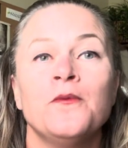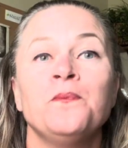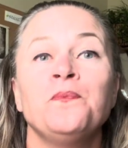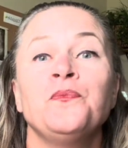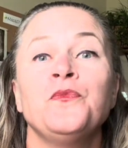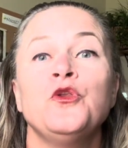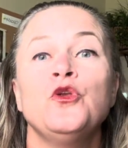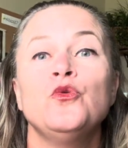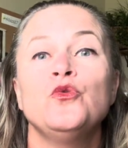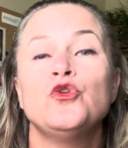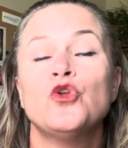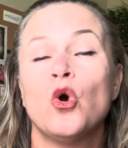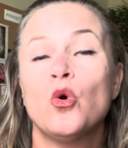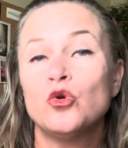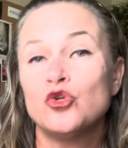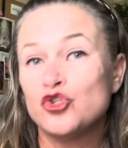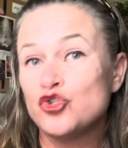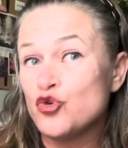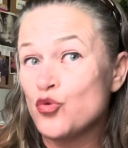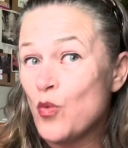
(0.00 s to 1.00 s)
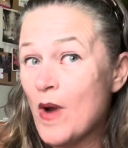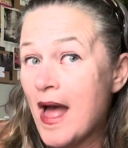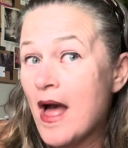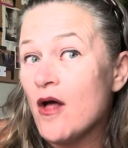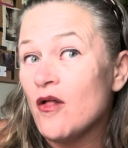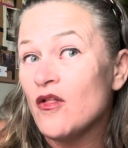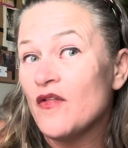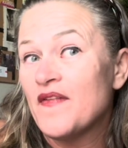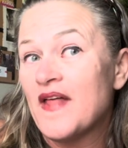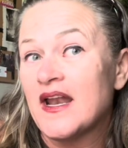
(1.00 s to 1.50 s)
you don't
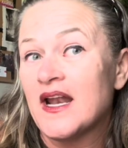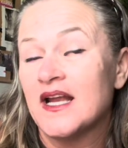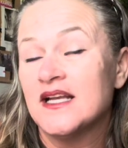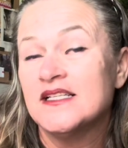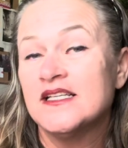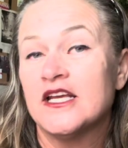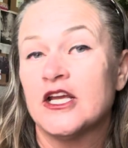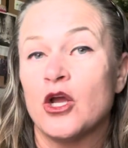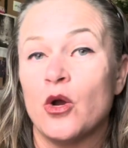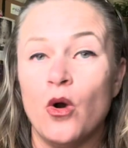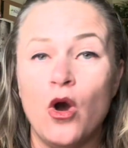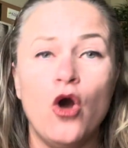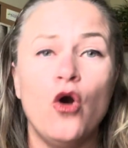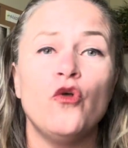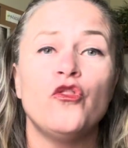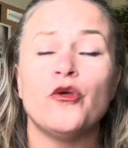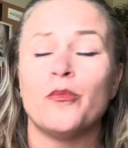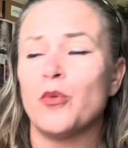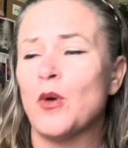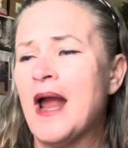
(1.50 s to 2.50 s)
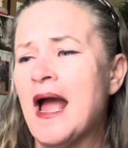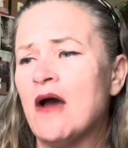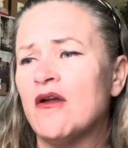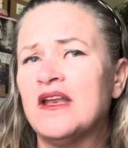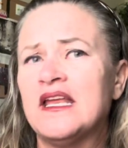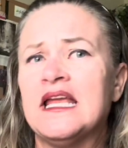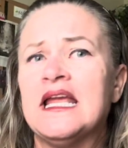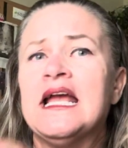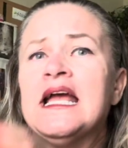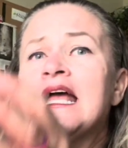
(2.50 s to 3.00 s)
dwell on that idea and go, oh, the
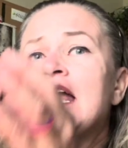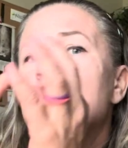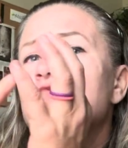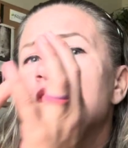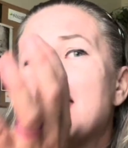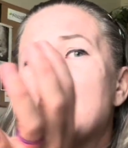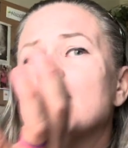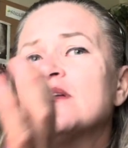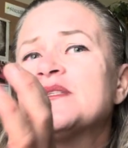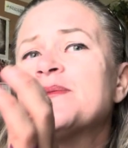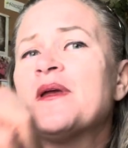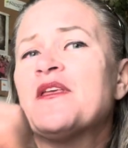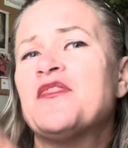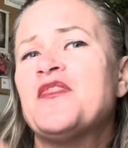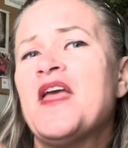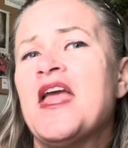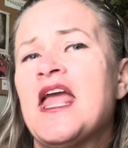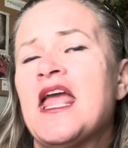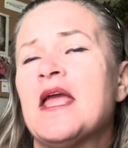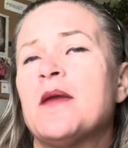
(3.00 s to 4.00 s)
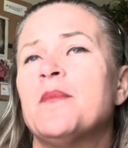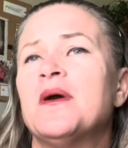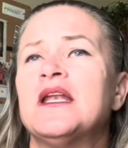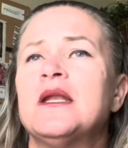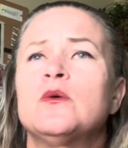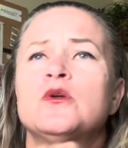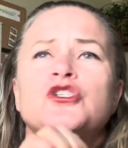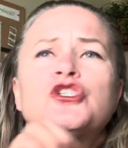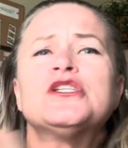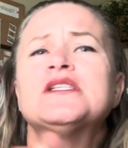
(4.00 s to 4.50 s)
brownie, that was my thing, but it
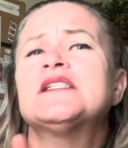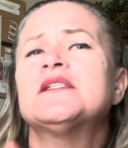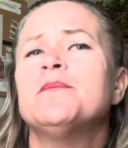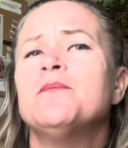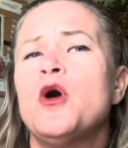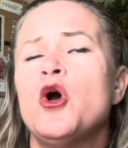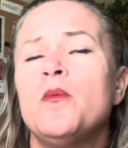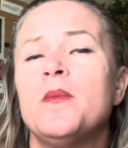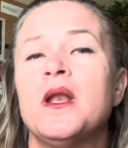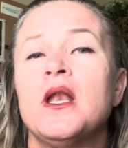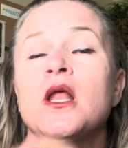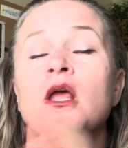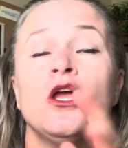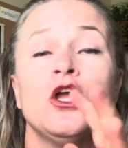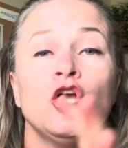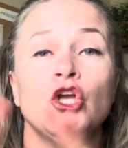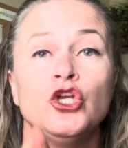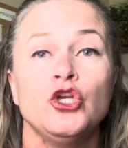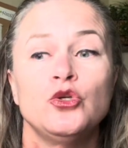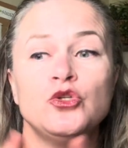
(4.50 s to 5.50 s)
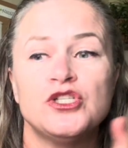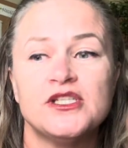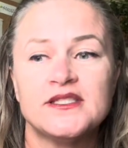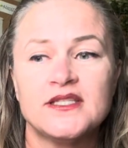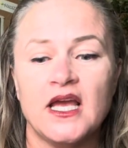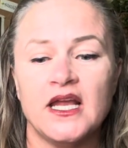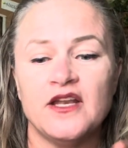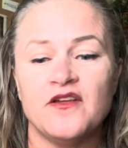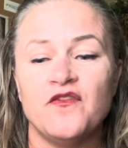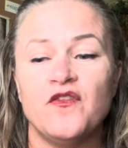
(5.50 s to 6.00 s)
was just a moment. You just
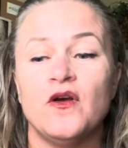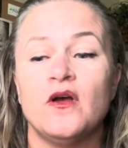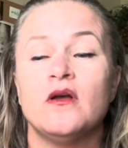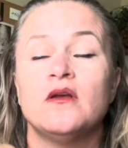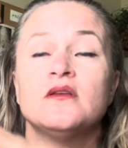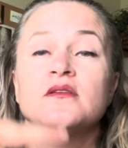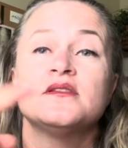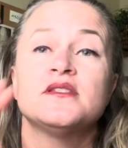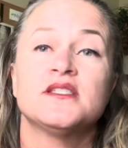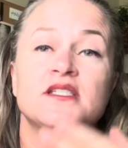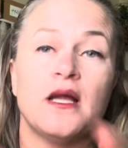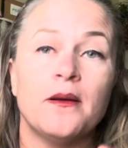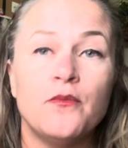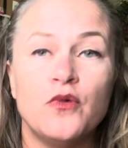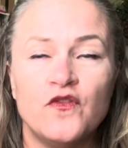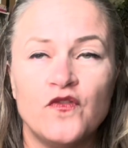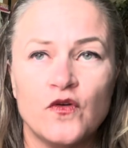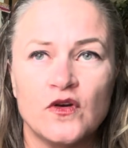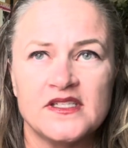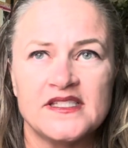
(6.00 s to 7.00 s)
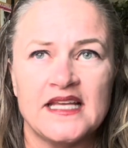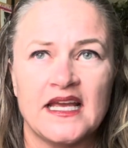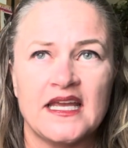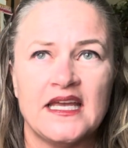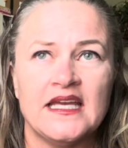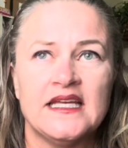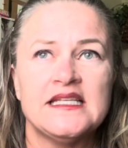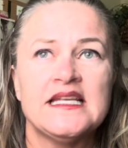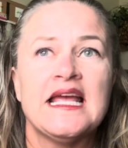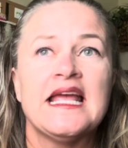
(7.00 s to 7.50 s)
kind of stumble for a
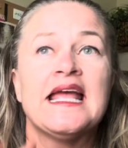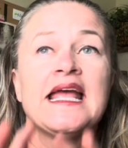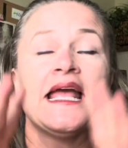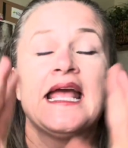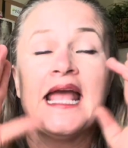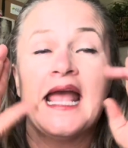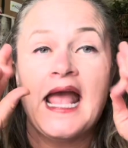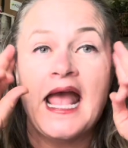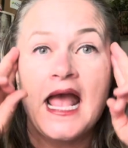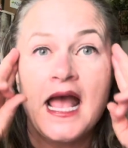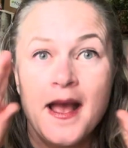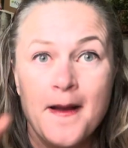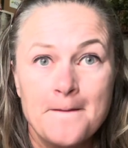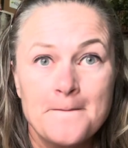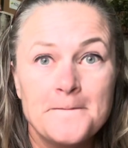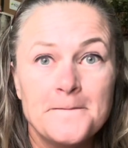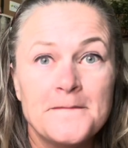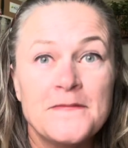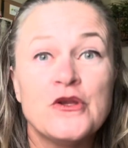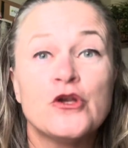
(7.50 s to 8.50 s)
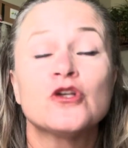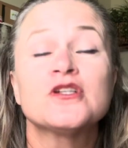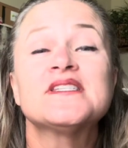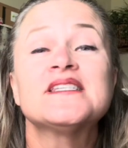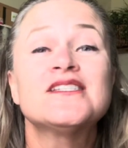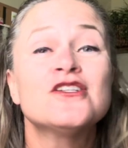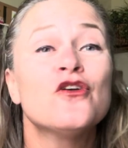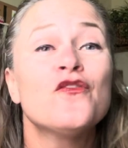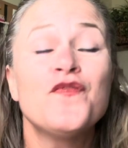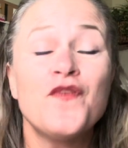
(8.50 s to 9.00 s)
second. You're
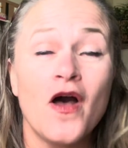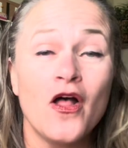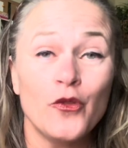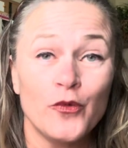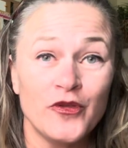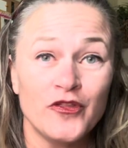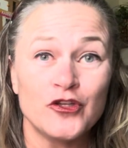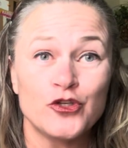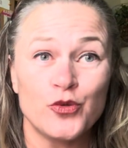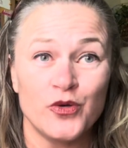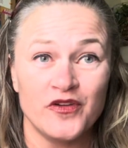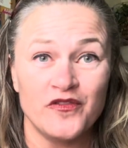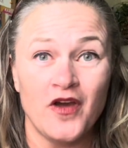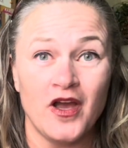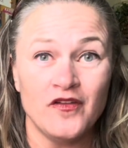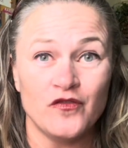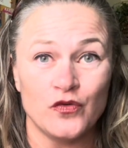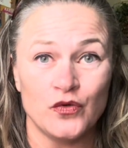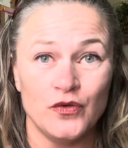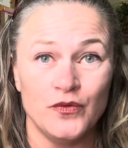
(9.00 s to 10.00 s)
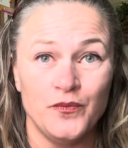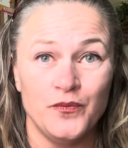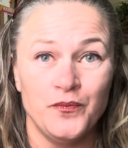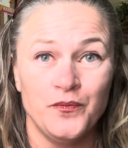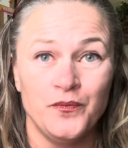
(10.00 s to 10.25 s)
still following the 25 rule.